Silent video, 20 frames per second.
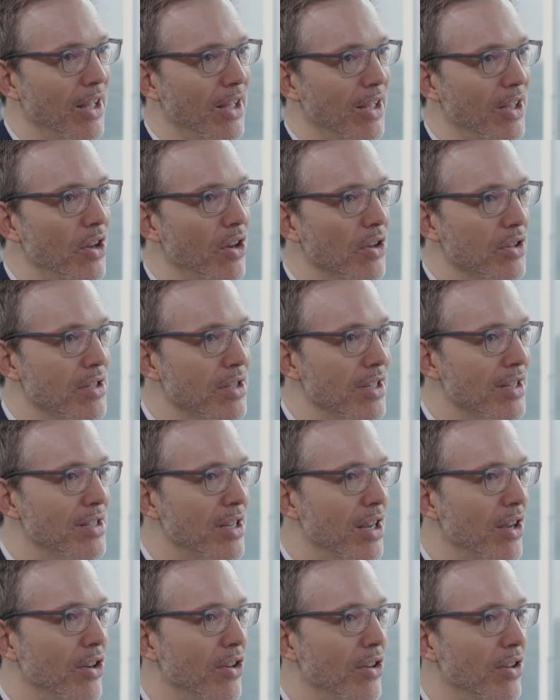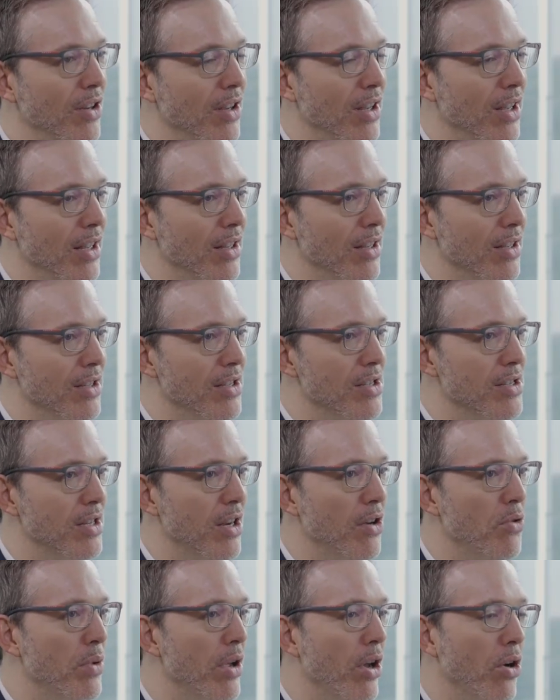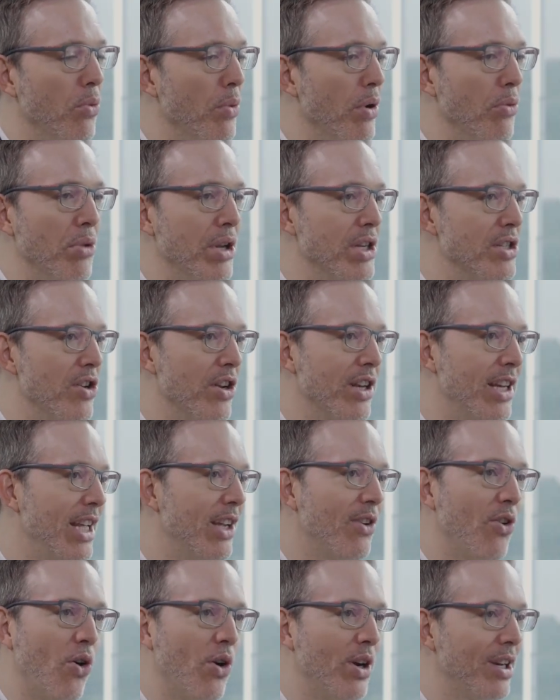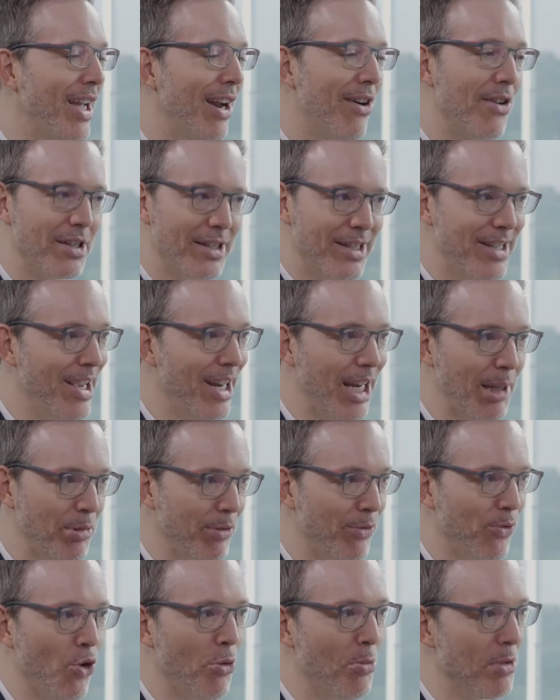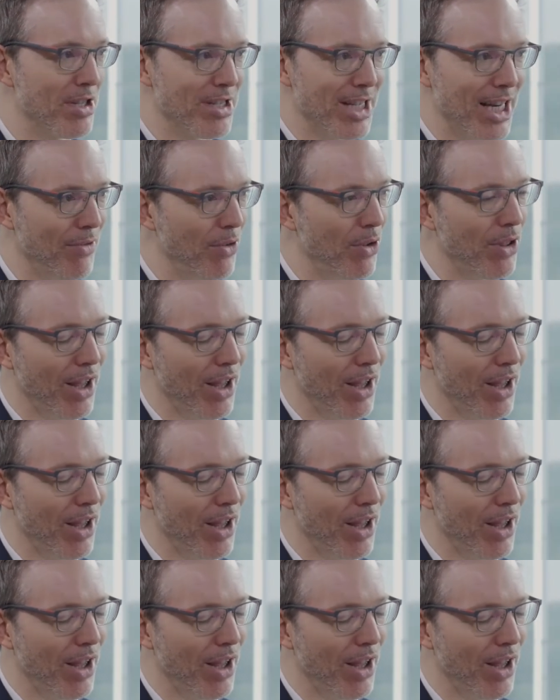Yes, so we are. We certainly can't guarantee any performance level.